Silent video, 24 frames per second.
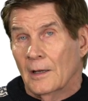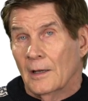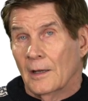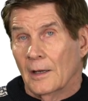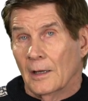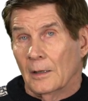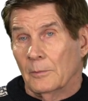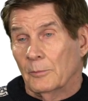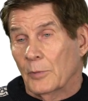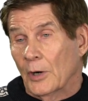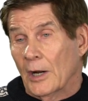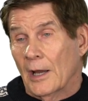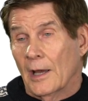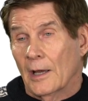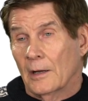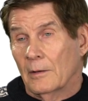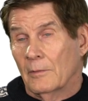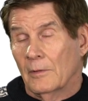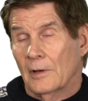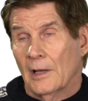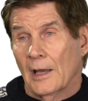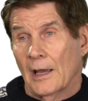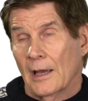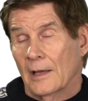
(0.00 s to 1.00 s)
And Brad
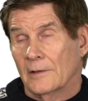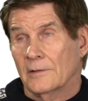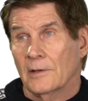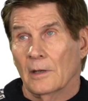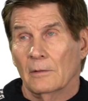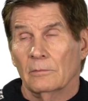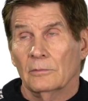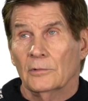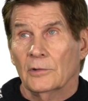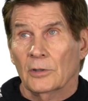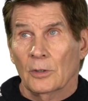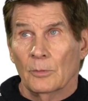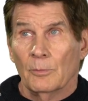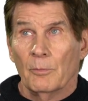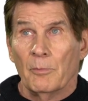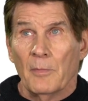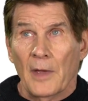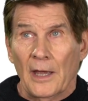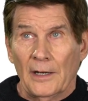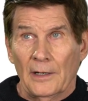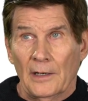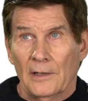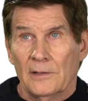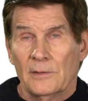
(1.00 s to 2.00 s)
has a
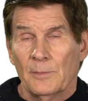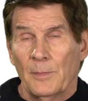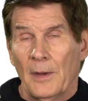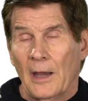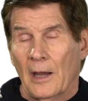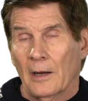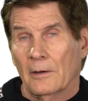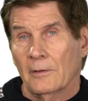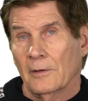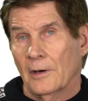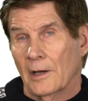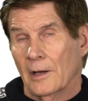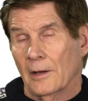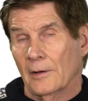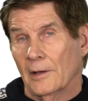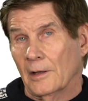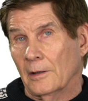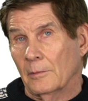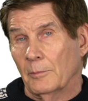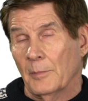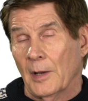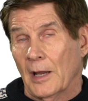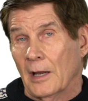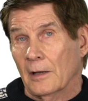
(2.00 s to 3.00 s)
tremendous background
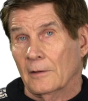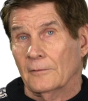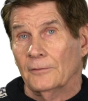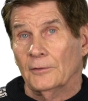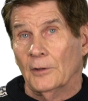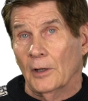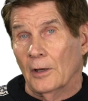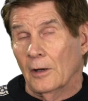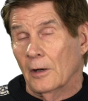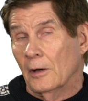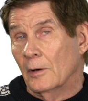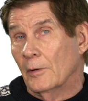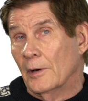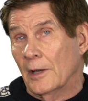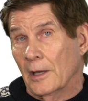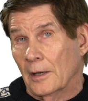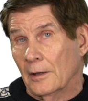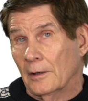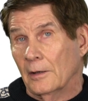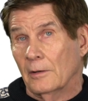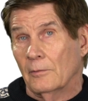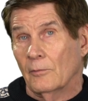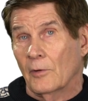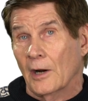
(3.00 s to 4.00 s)
in backflow
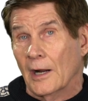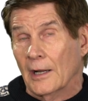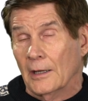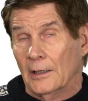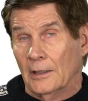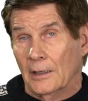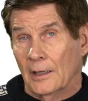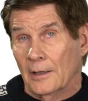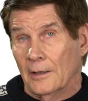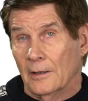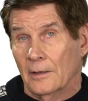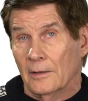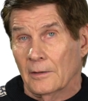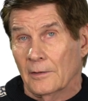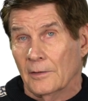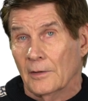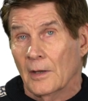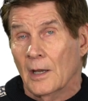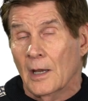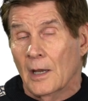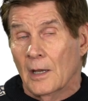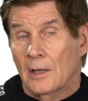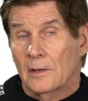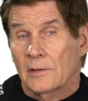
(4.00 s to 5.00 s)
and regulators.
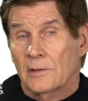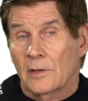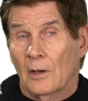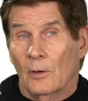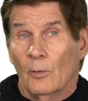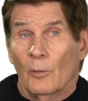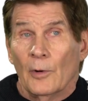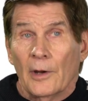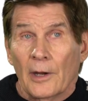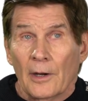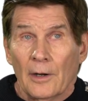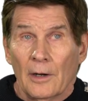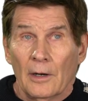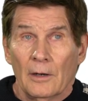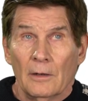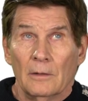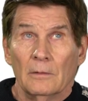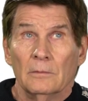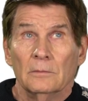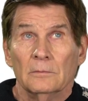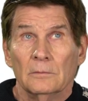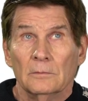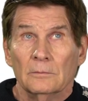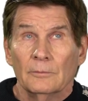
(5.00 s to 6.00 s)
So
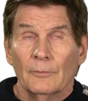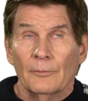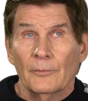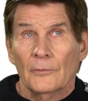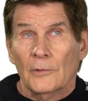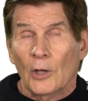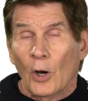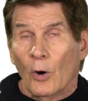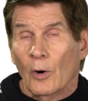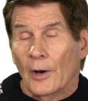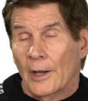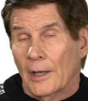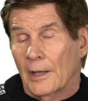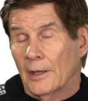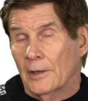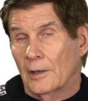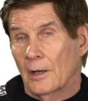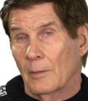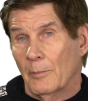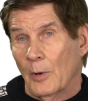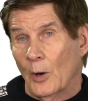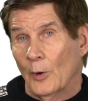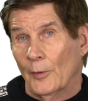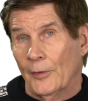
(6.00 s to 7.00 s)
we're going
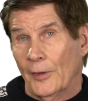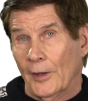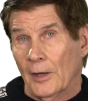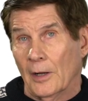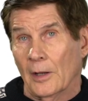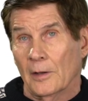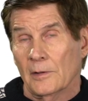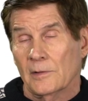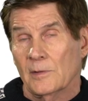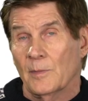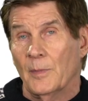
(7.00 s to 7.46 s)
into both of those